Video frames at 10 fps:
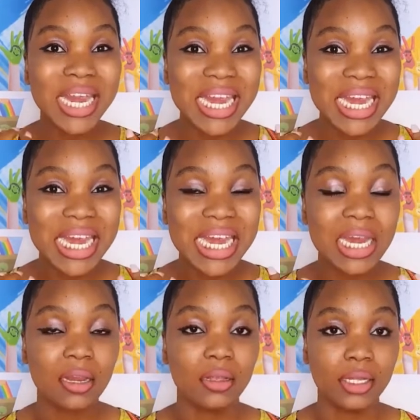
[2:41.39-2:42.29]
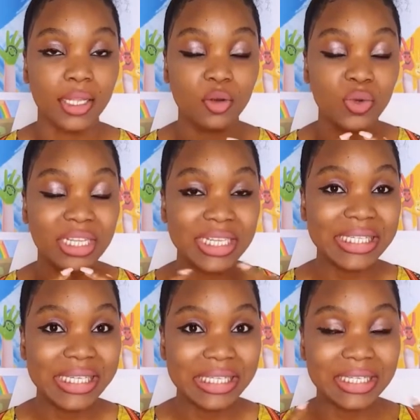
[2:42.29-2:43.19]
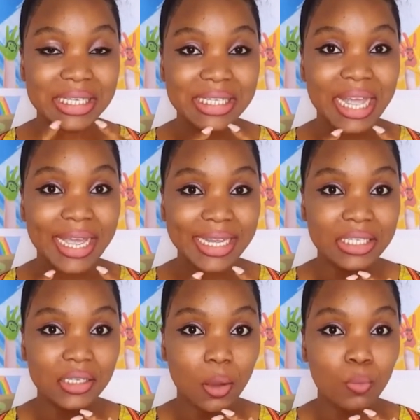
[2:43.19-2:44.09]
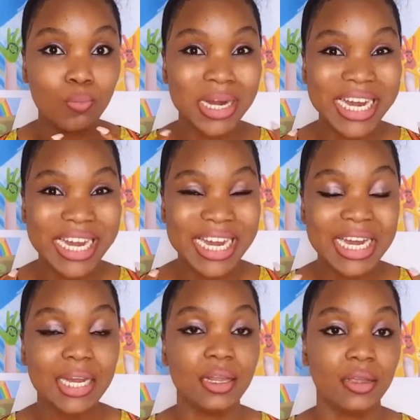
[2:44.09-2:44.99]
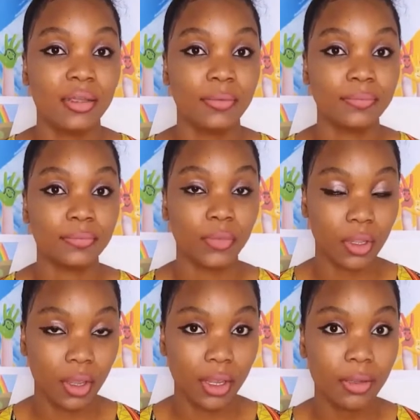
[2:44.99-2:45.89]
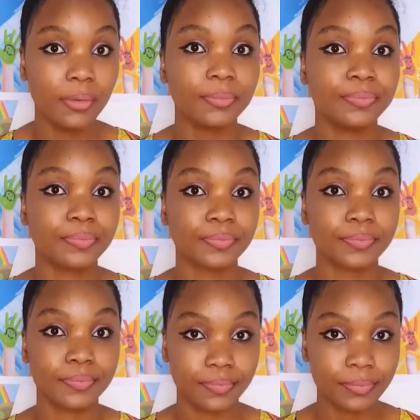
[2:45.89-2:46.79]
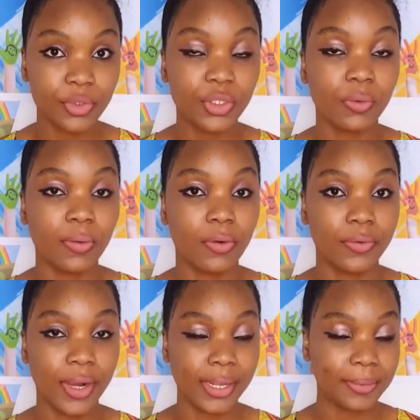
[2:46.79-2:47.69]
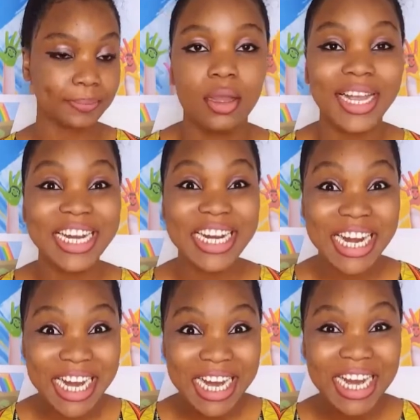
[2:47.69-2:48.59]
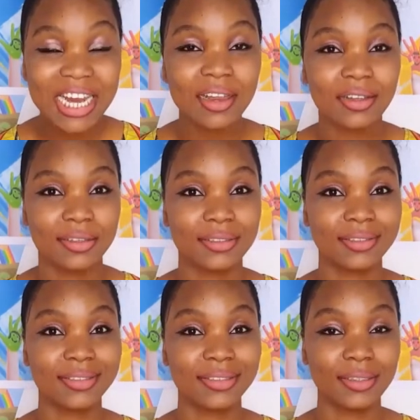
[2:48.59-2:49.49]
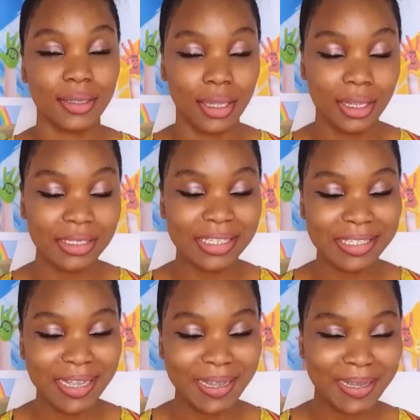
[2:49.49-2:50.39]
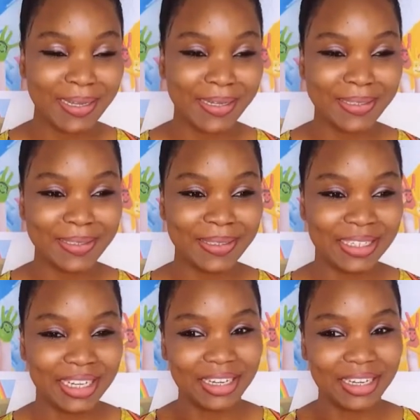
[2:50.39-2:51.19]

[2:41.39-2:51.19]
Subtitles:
we, and then release it to the side. We. Okay. All right. Li. Okay, this is like an